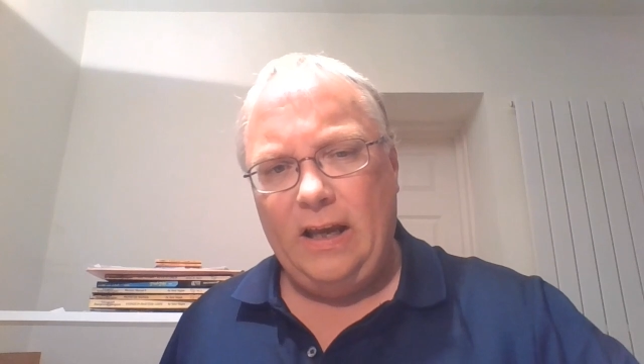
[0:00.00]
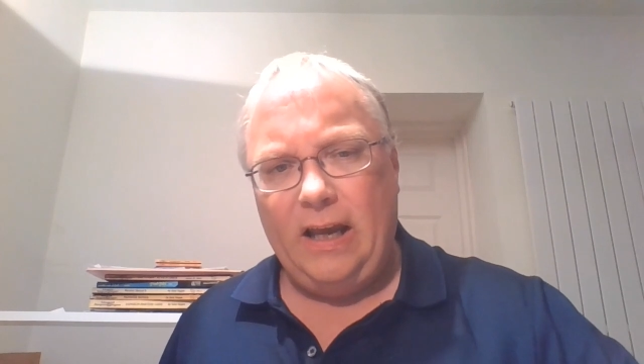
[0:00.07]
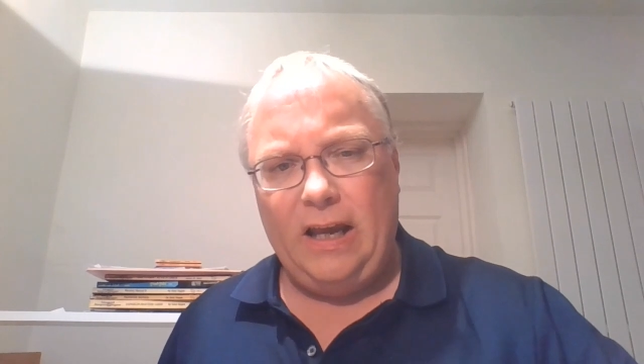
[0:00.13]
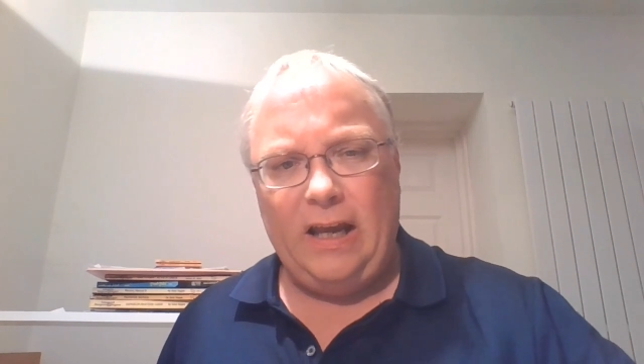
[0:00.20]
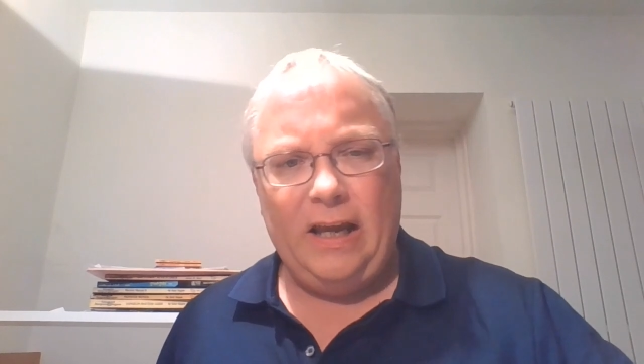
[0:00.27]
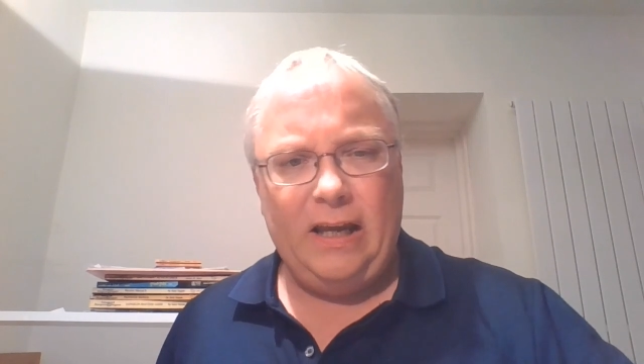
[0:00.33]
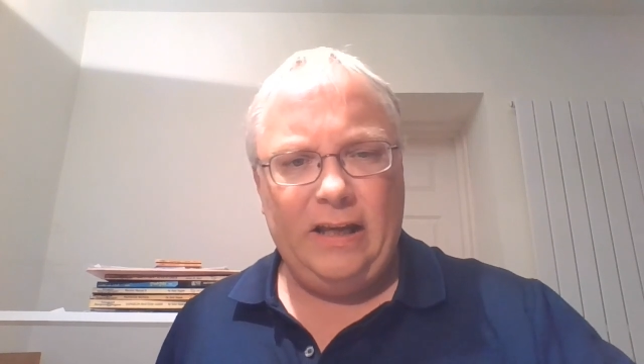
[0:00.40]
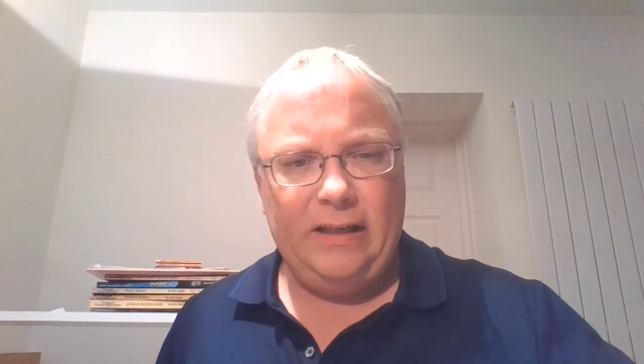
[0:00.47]

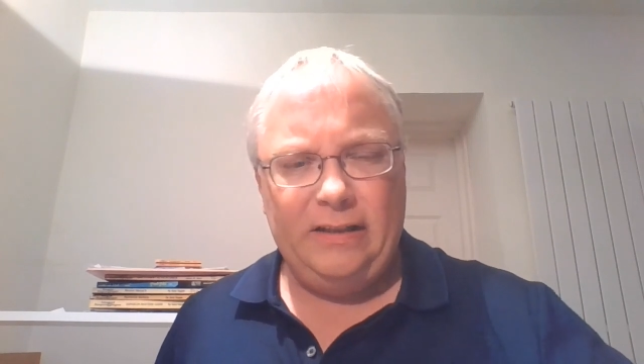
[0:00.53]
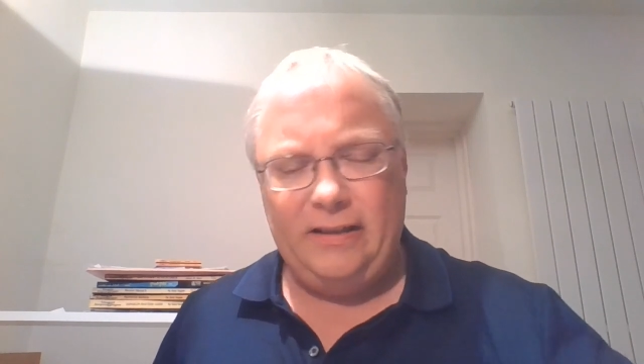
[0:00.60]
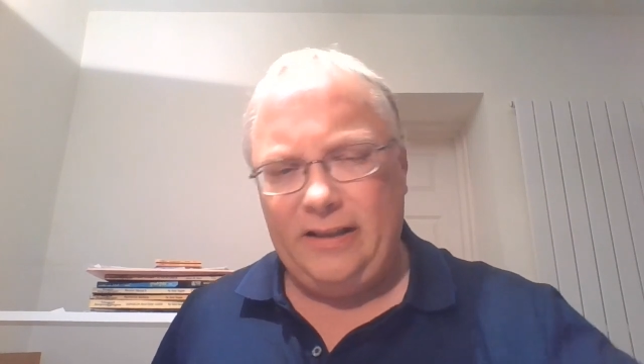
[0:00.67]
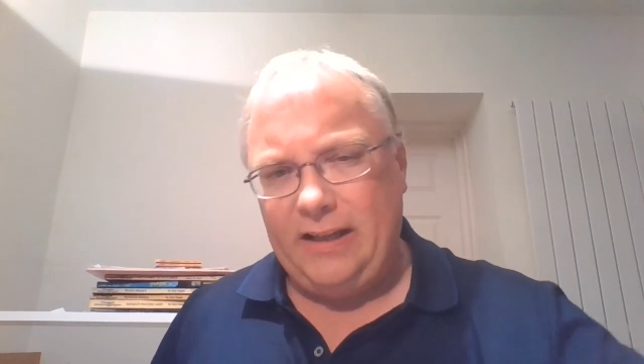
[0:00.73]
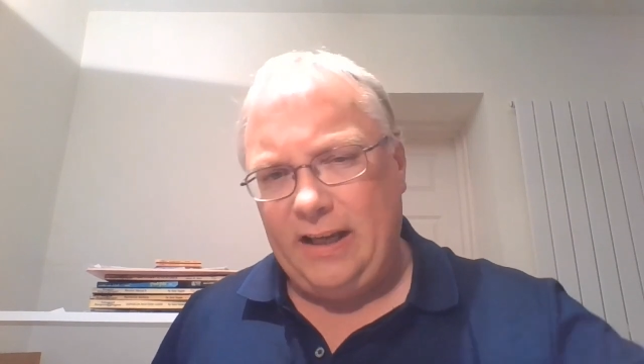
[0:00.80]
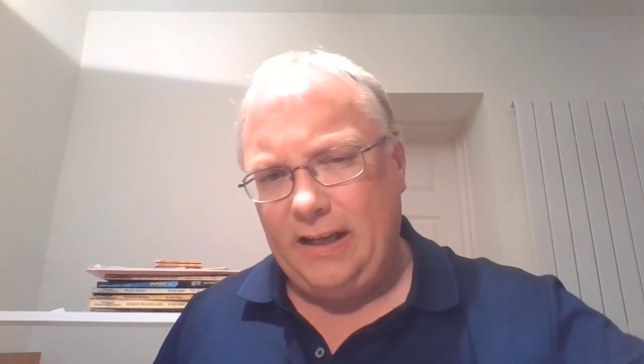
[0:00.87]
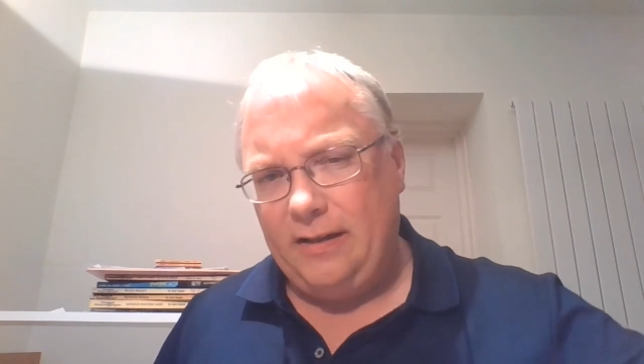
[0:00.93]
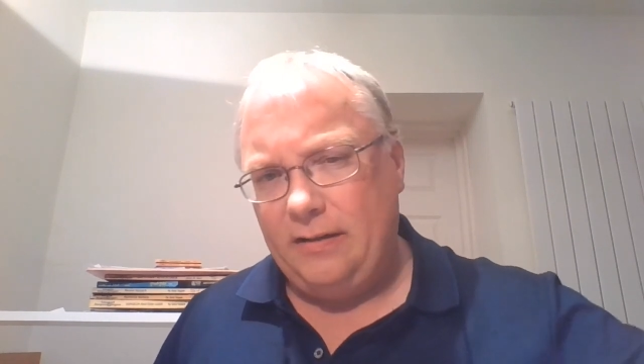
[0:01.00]
and she
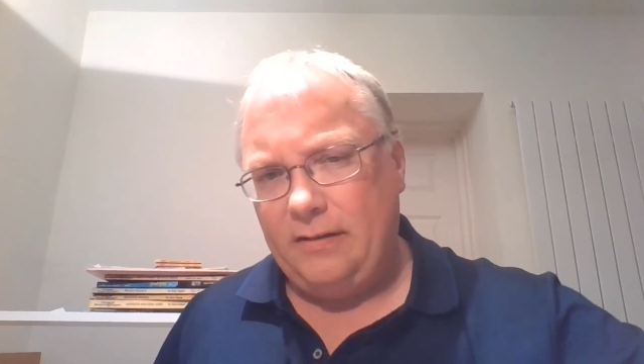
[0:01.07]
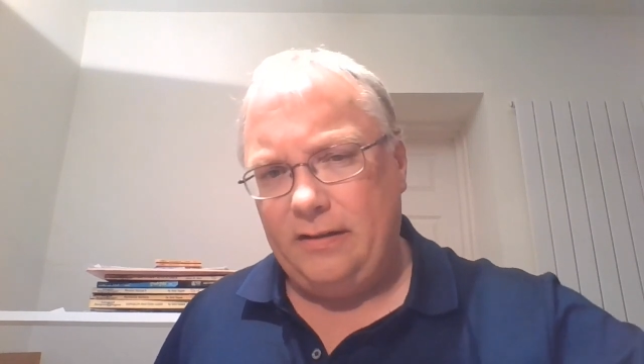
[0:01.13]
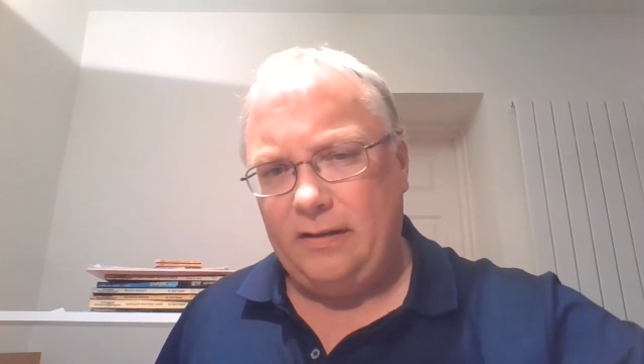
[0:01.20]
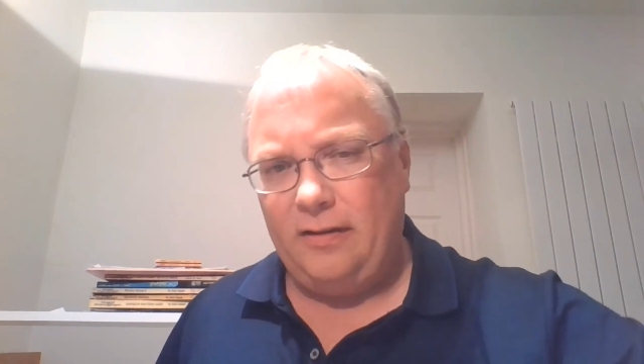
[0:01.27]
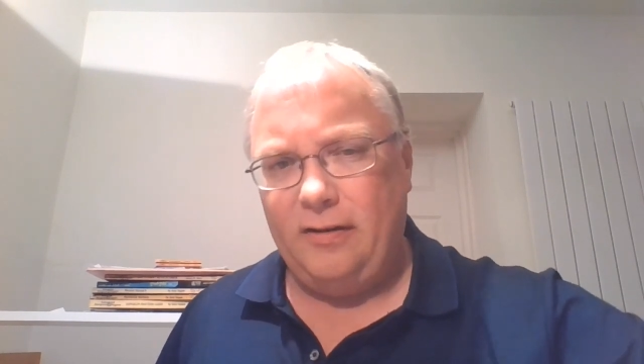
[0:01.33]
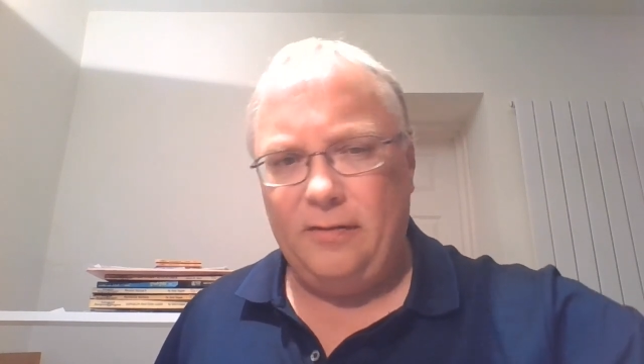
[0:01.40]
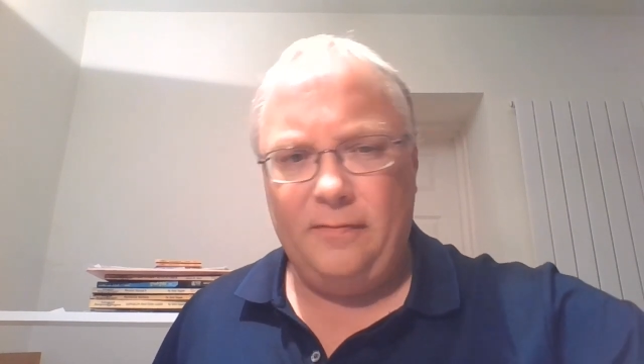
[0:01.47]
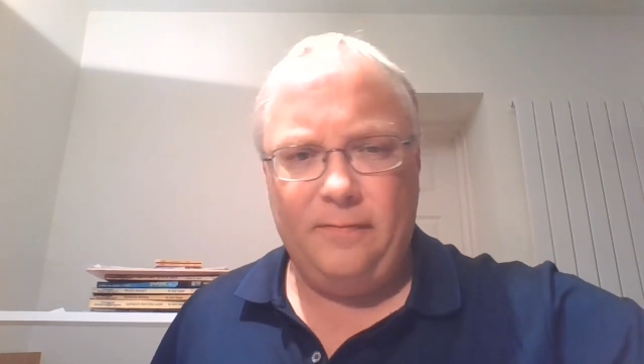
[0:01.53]
had a
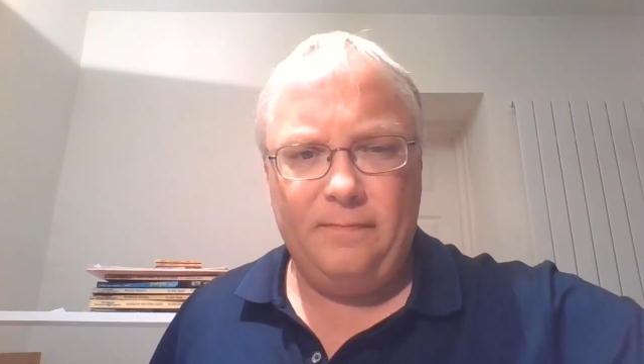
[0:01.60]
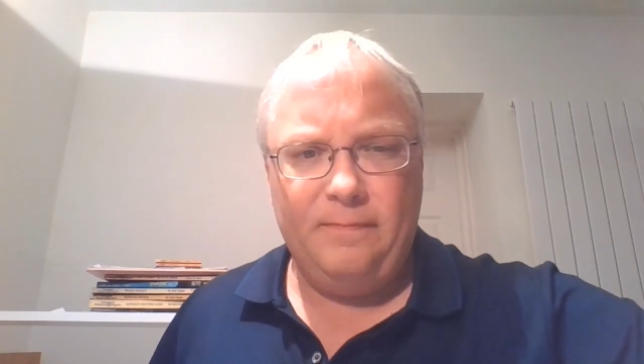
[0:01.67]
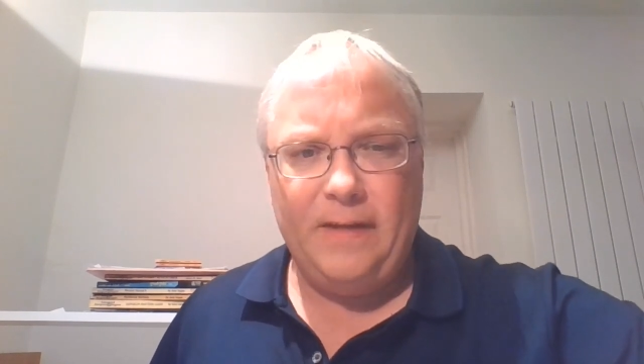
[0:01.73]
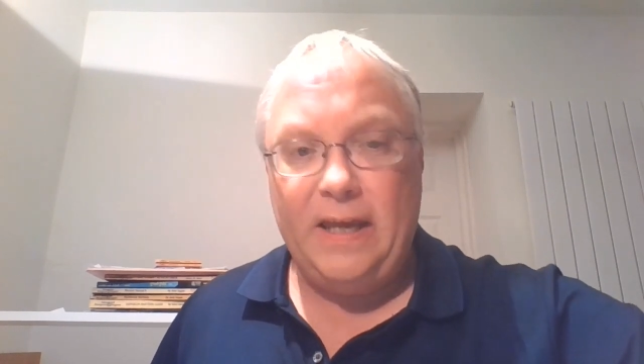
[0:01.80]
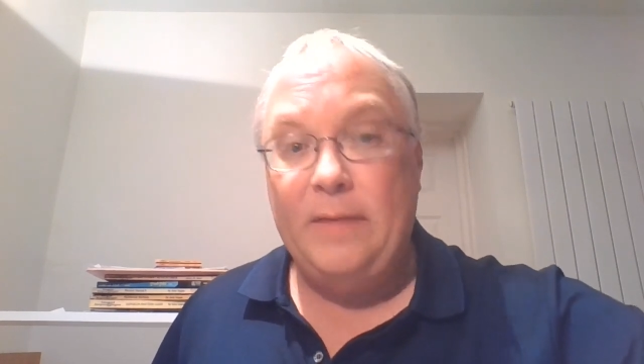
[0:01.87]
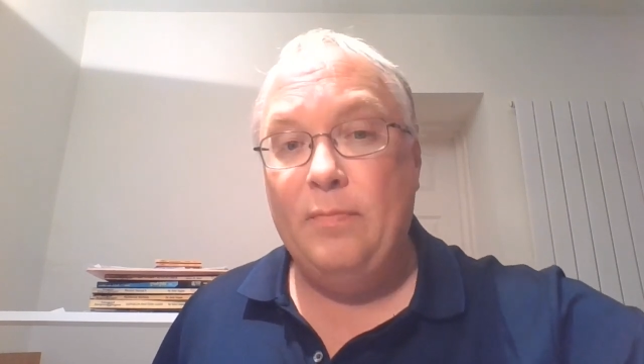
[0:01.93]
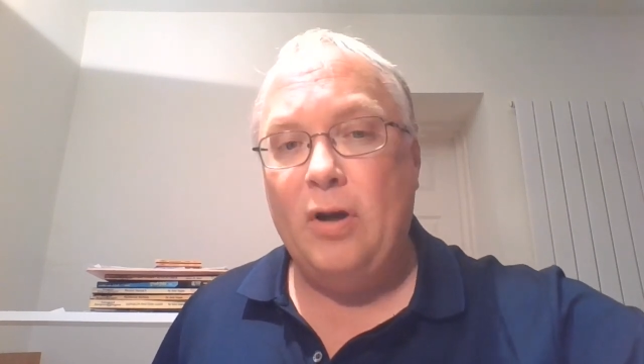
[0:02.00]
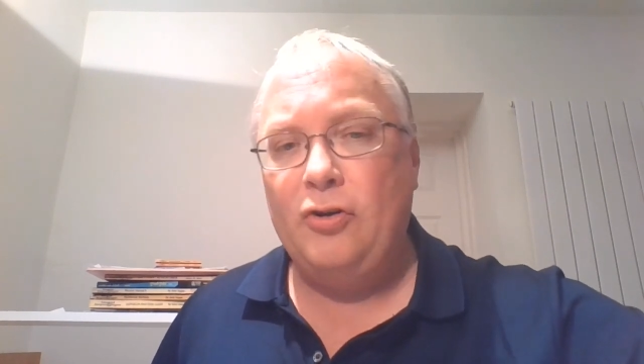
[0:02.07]
kind of
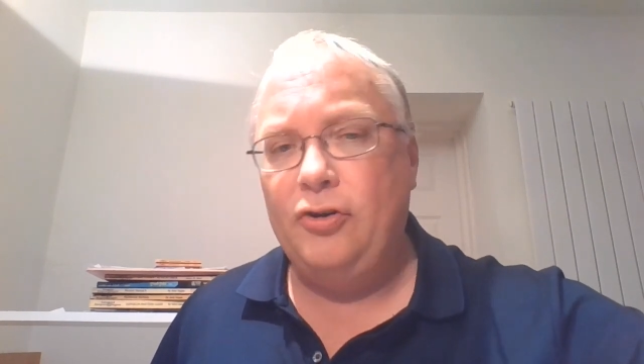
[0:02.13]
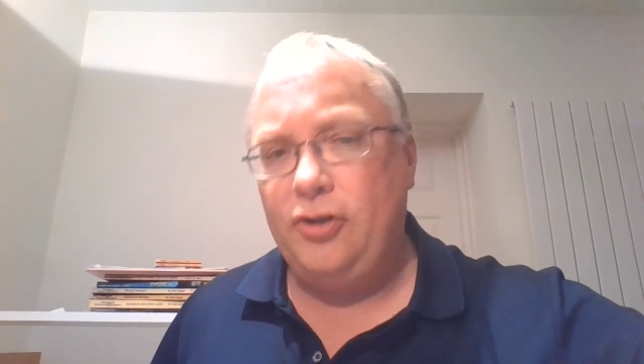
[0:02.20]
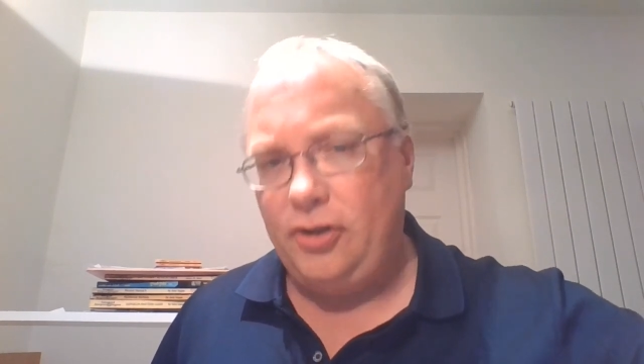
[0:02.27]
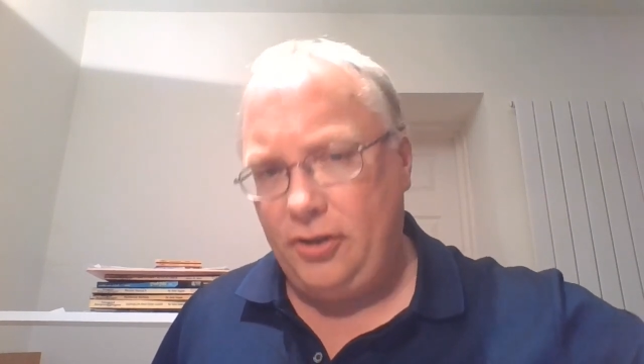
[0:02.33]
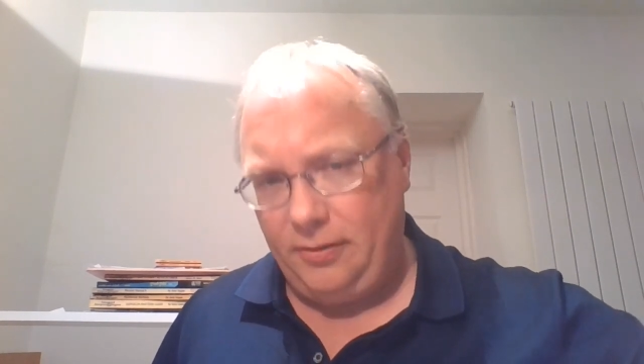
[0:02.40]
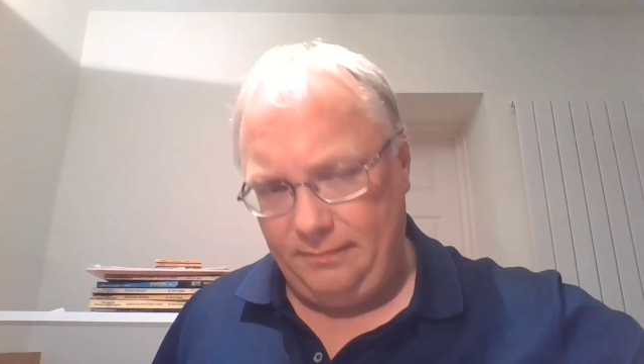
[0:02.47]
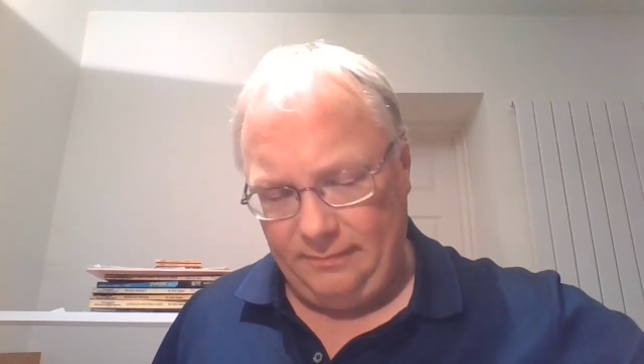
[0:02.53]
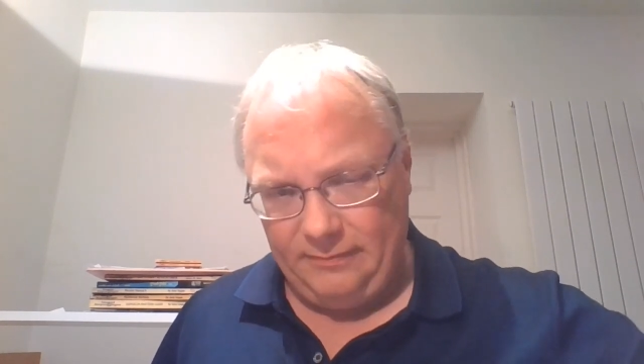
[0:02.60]

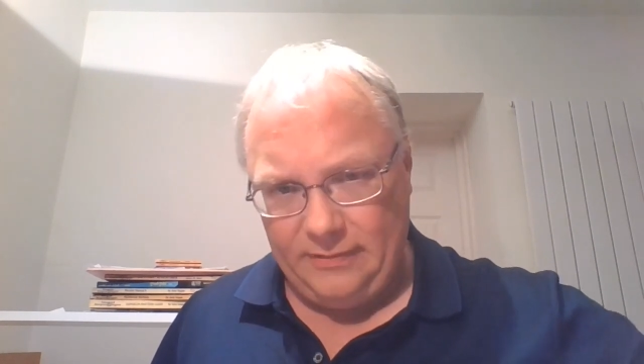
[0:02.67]
emotion